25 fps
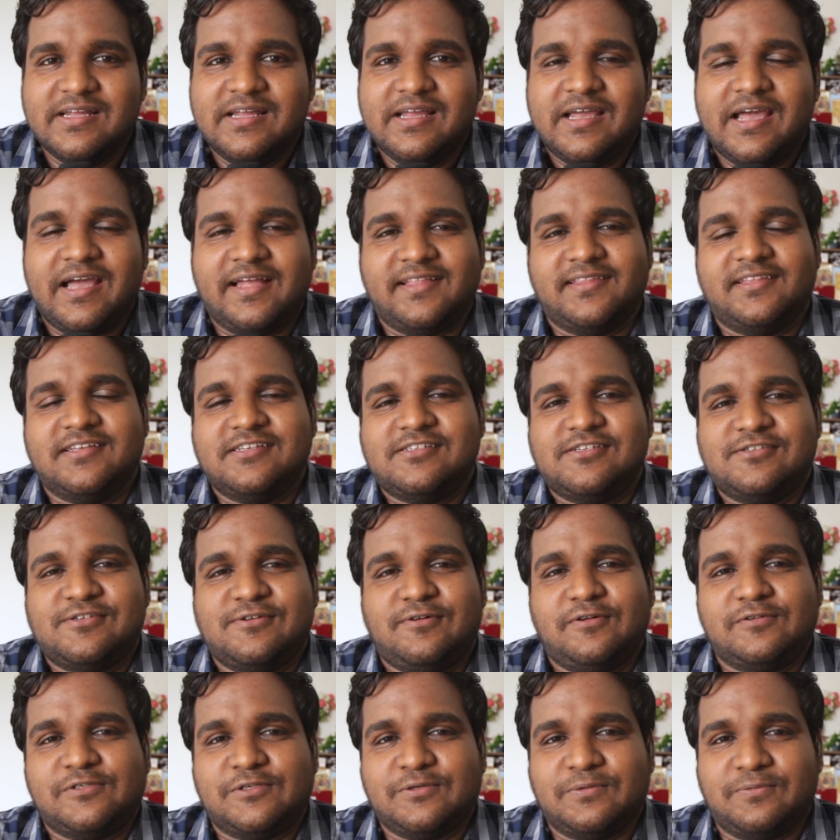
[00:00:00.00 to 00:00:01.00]
And this is
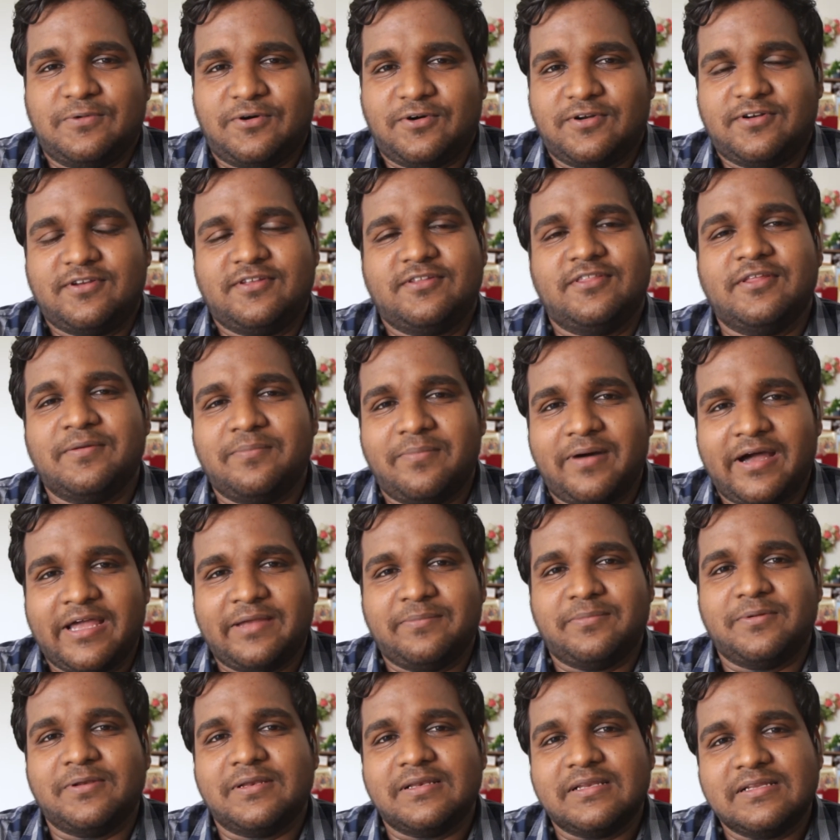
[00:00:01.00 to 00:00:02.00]
also what the
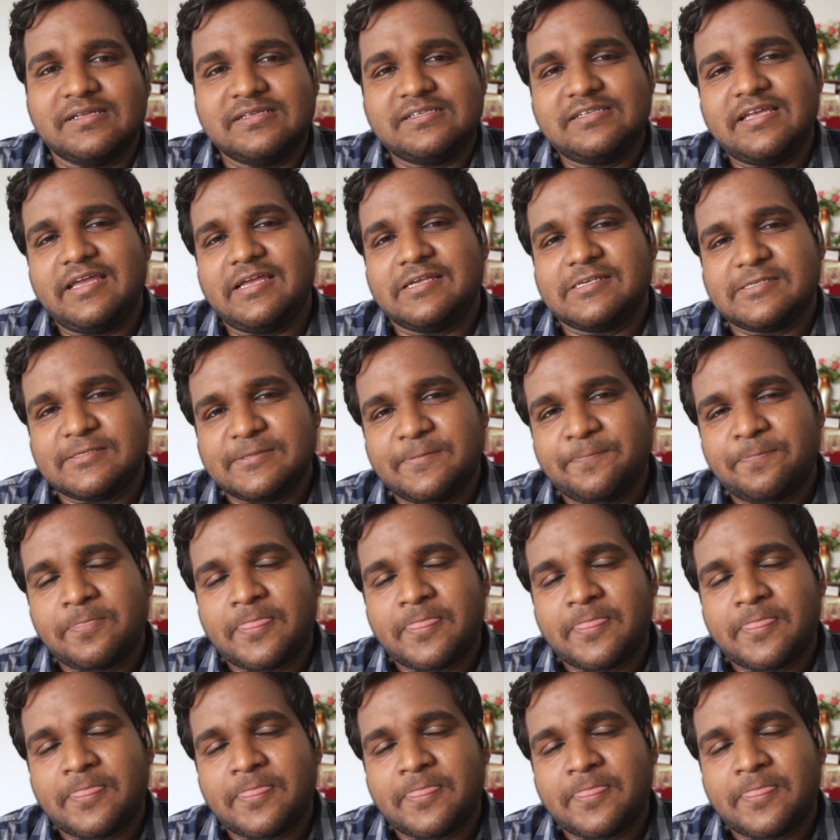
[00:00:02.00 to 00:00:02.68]
Bible says.